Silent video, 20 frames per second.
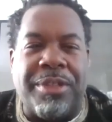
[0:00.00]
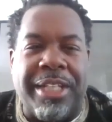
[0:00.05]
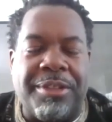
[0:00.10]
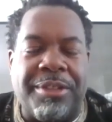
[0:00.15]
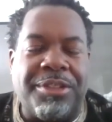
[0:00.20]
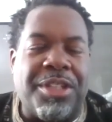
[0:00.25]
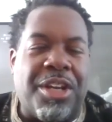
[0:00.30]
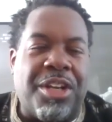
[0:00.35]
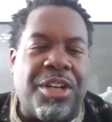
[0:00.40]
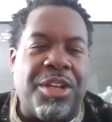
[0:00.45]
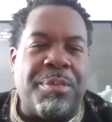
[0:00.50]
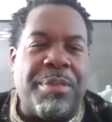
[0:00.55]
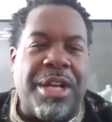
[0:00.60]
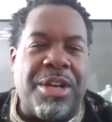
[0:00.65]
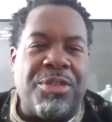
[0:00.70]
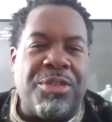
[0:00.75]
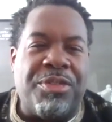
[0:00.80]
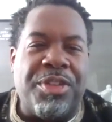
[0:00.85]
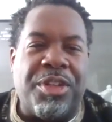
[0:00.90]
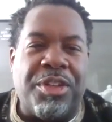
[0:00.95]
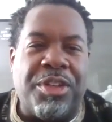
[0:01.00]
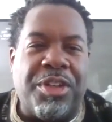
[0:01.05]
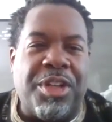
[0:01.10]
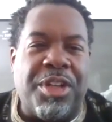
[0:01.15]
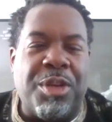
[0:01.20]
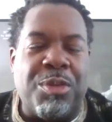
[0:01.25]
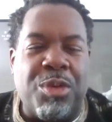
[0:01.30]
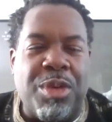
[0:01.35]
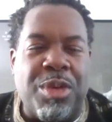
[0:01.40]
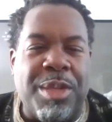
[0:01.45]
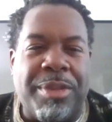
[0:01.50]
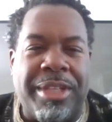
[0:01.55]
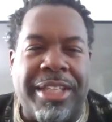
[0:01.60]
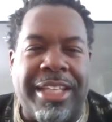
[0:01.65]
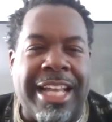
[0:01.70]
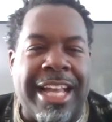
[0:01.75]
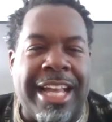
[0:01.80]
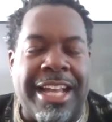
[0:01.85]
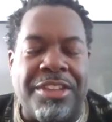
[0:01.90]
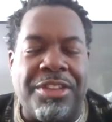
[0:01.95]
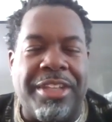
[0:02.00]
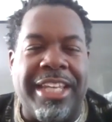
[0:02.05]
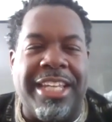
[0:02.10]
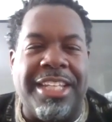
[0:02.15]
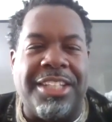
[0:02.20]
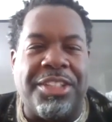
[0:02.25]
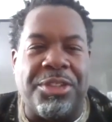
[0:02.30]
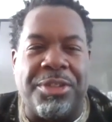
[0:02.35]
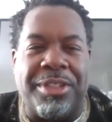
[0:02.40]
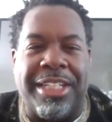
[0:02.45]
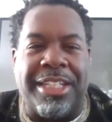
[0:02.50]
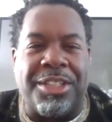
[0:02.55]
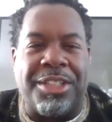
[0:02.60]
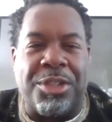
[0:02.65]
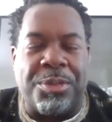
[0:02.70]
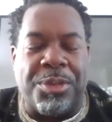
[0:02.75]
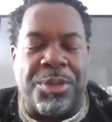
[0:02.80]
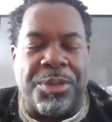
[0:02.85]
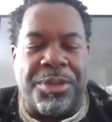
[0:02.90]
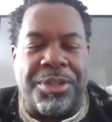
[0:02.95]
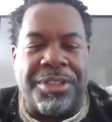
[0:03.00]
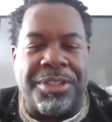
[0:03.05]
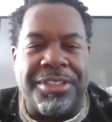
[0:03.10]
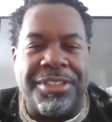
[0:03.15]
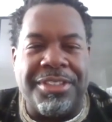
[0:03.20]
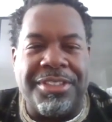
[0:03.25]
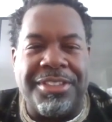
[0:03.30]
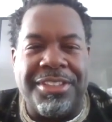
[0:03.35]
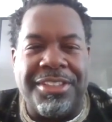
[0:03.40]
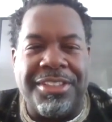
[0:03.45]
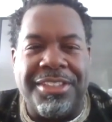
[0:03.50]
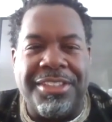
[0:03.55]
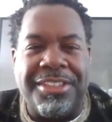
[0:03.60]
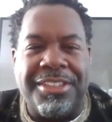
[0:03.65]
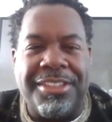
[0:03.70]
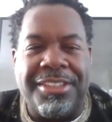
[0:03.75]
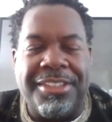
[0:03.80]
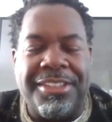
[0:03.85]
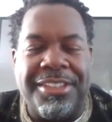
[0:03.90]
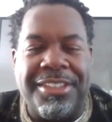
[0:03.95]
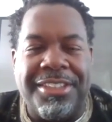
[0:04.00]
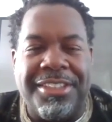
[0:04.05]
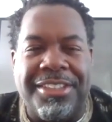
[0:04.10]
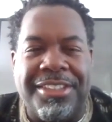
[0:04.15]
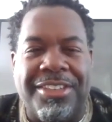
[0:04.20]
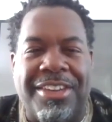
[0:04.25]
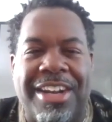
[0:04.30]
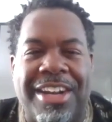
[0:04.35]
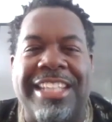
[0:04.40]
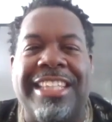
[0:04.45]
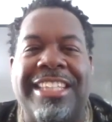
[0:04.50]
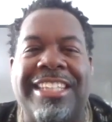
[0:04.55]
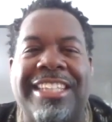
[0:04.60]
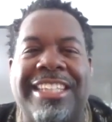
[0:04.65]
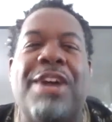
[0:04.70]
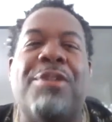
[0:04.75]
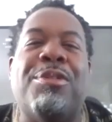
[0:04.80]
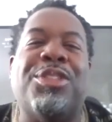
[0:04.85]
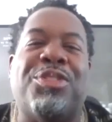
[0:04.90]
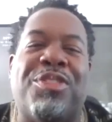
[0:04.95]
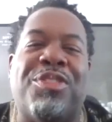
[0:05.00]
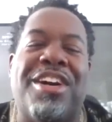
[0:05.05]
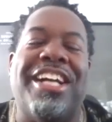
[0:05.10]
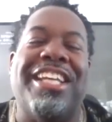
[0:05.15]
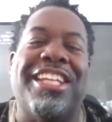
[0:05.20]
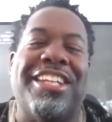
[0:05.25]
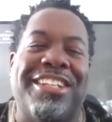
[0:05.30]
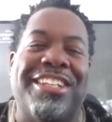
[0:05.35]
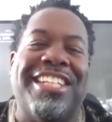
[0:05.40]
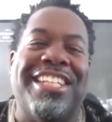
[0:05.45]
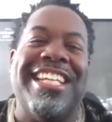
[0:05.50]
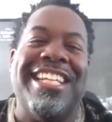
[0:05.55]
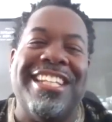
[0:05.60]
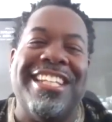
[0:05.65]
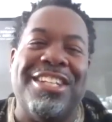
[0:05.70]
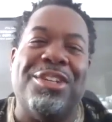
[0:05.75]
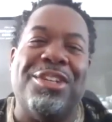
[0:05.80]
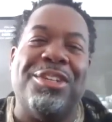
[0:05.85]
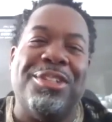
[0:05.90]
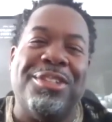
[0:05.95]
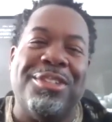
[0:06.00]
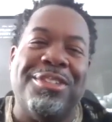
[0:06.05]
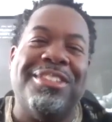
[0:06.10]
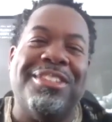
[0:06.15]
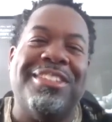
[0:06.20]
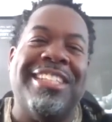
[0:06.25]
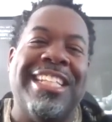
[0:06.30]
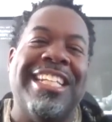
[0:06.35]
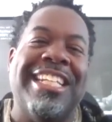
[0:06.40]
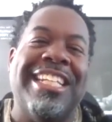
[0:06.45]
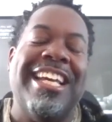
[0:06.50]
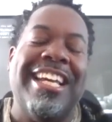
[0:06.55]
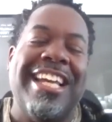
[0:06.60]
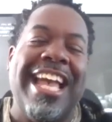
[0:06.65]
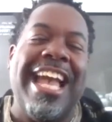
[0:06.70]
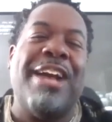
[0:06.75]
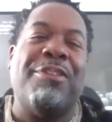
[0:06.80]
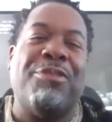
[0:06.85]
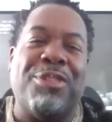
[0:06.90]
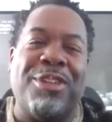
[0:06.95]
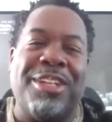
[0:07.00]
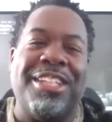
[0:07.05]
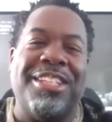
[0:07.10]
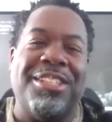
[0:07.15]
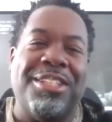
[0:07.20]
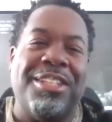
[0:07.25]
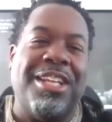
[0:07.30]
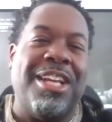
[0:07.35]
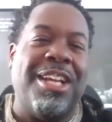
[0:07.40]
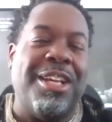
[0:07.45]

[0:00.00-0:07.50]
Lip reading: when they were talking about feeling love women and how you can't do that no more. Like that was funnier than the African